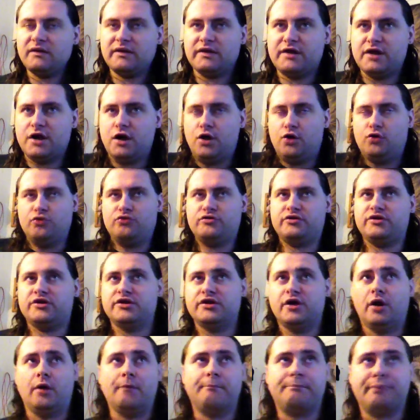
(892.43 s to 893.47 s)
you know, you
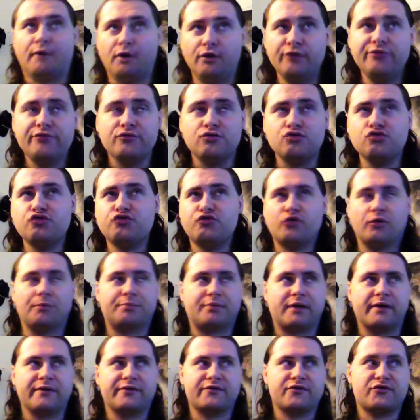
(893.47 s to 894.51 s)
know, both Uso
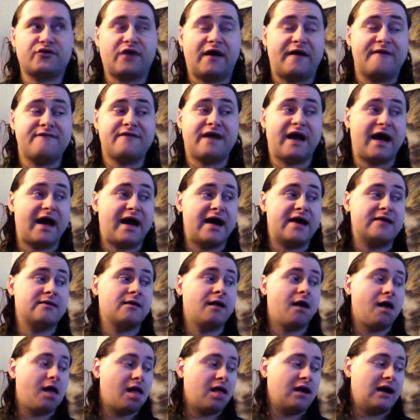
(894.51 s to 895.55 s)
brothers have had
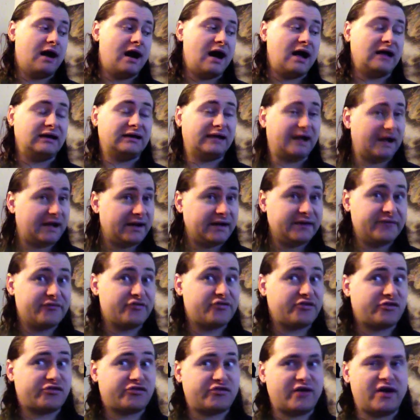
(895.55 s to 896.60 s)
a lot of
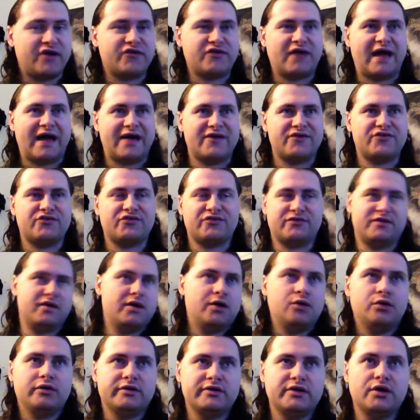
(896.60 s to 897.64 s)
success as you
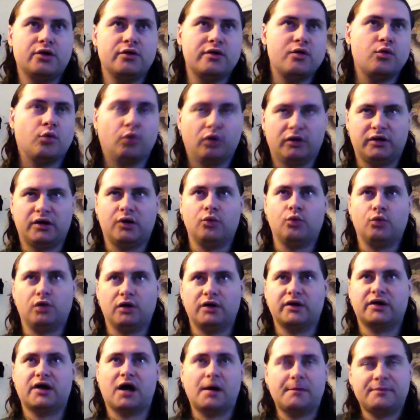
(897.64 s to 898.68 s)
know, you know, in
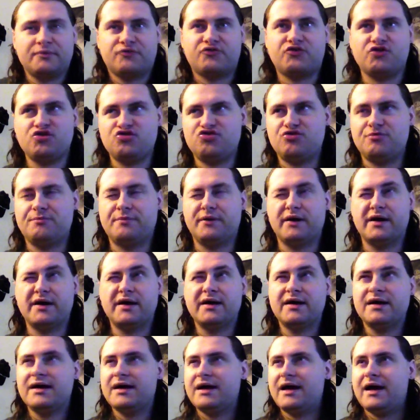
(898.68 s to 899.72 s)
one-on-one competition, but
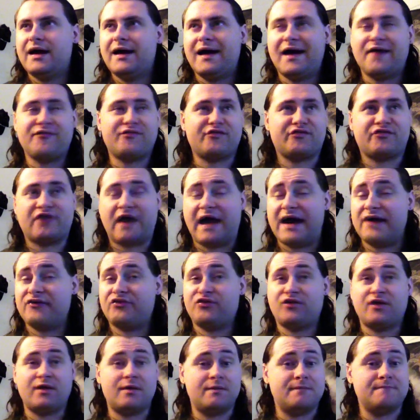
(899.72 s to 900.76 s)
as a tag
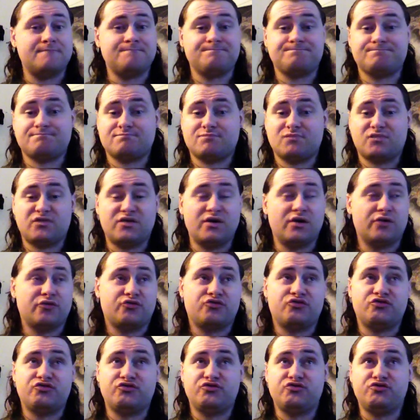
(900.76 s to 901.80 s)
team, you know,
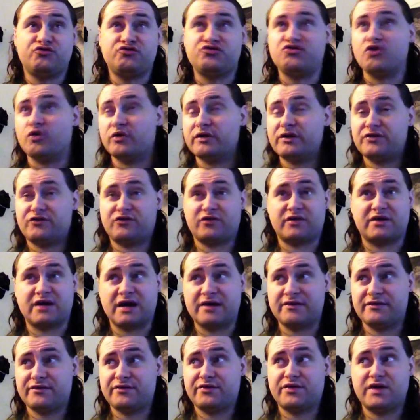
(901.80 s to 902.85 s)
doing it
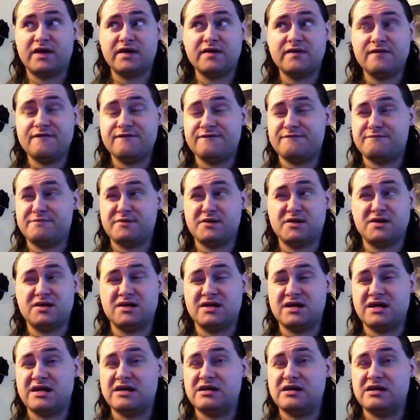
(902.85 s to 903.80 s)
together, they've been